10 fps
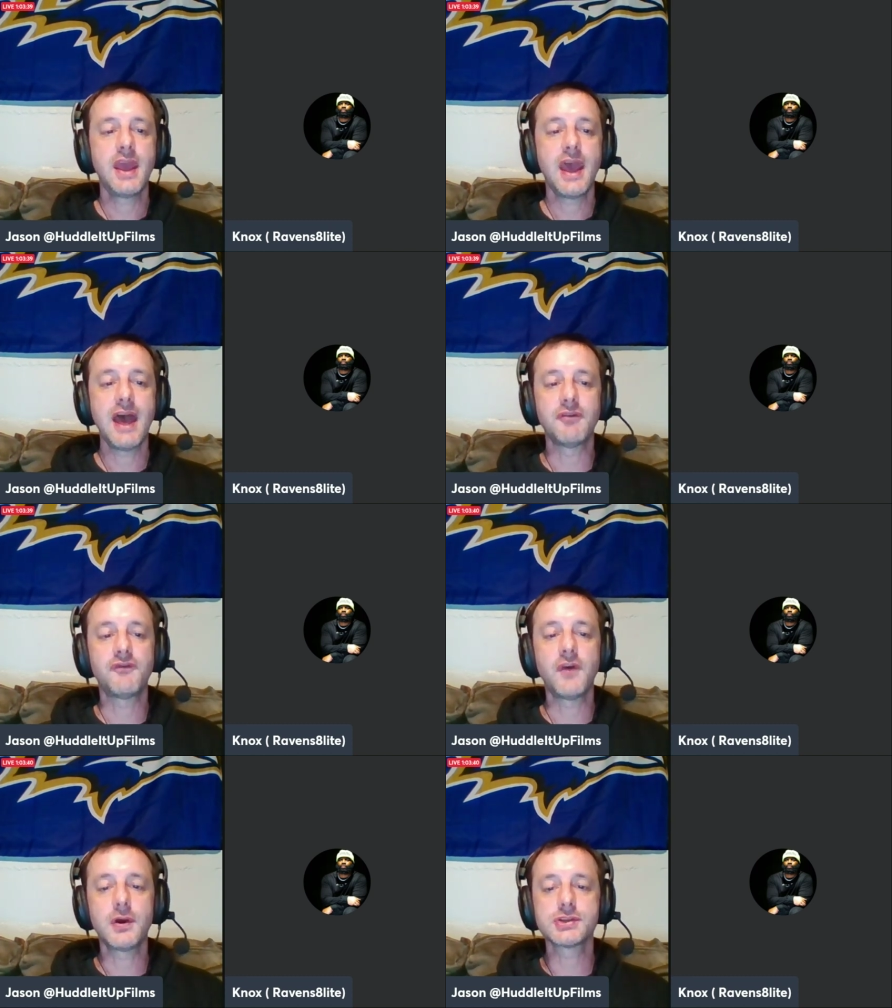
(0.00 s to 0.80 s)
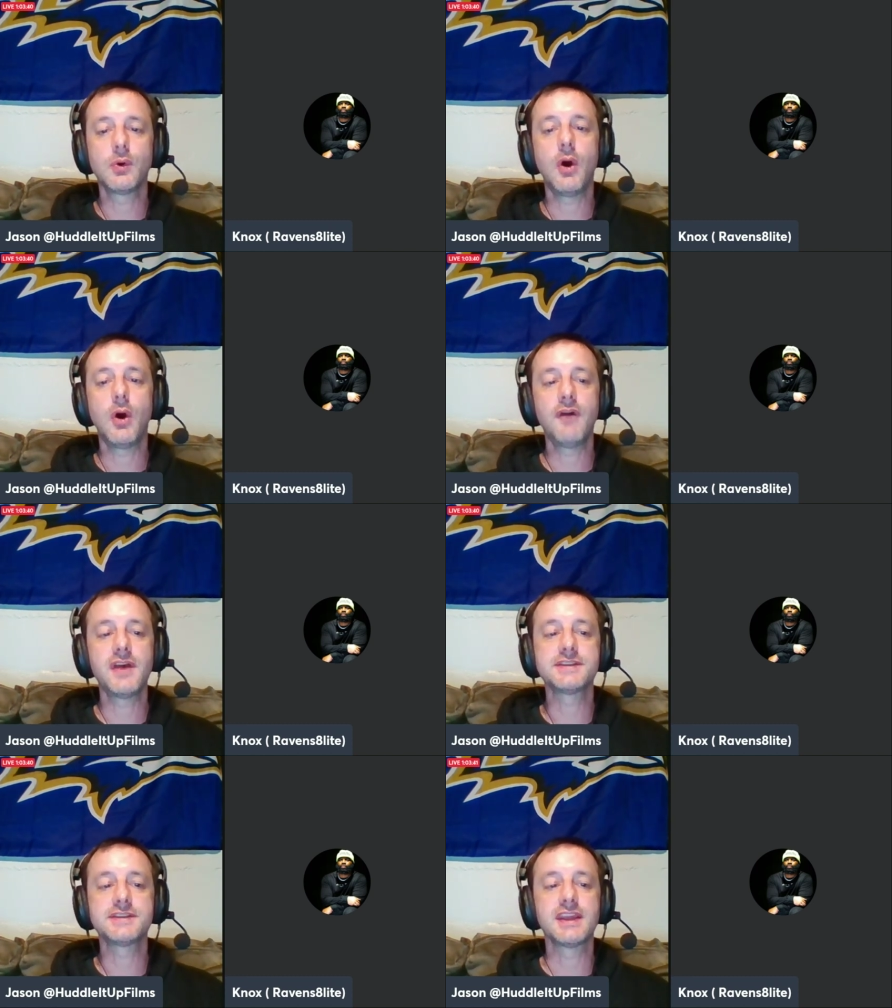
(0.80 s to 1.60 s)
have a functional
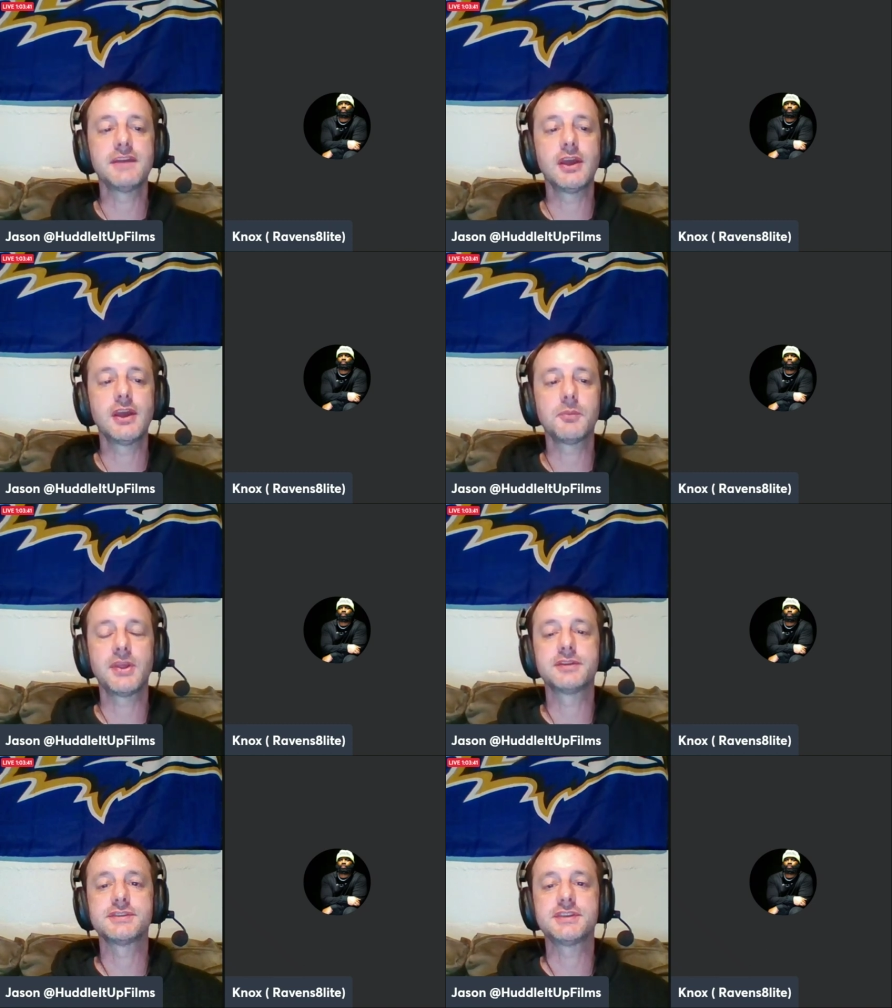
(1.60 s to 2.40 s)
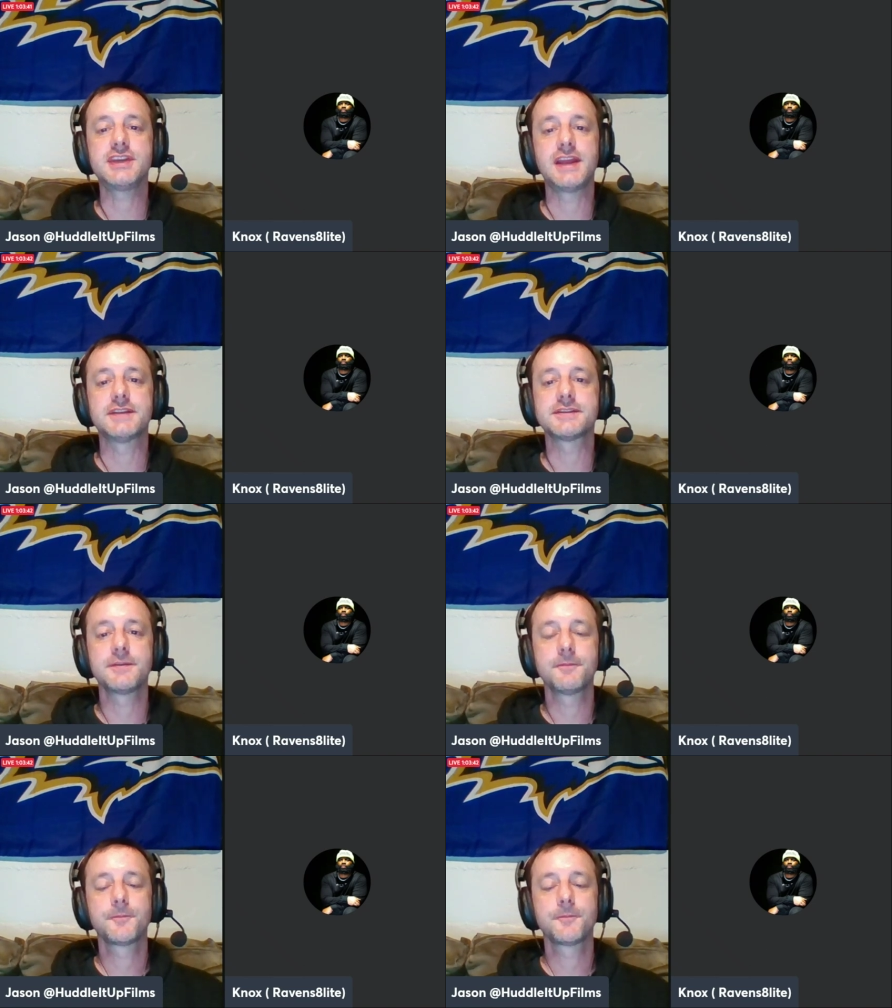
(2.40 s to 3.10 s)
offense and give the other players a chance?